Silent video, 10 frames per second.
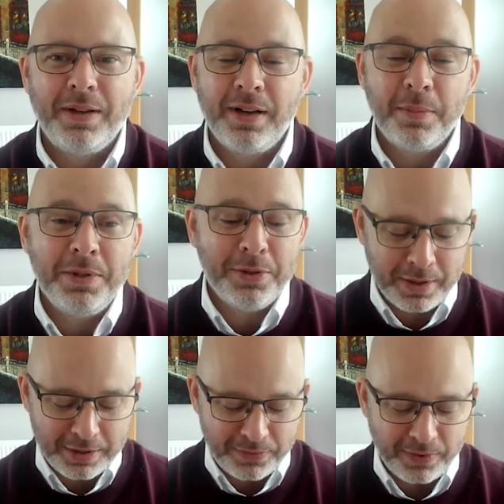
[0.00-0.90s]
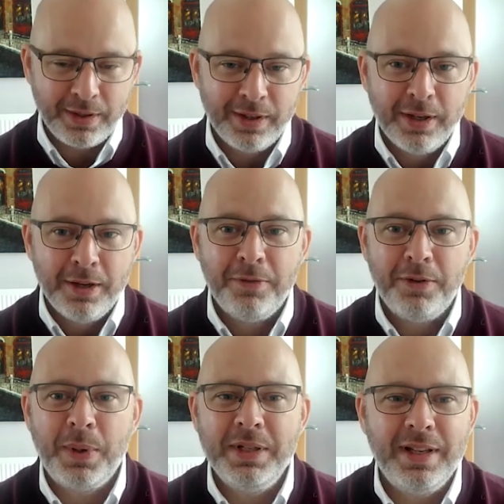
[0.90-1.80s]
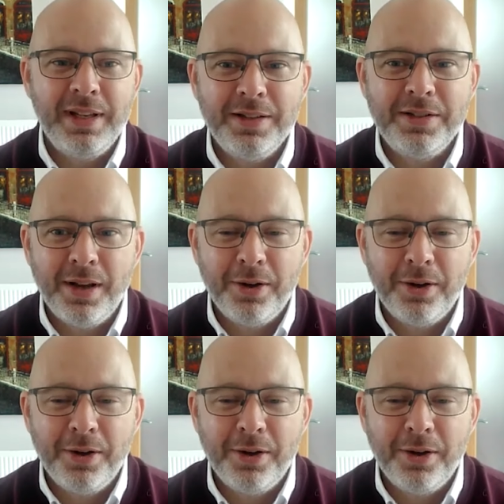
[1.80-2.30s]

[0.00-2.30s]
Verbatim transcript: It. And I've been doing this for for 20 years,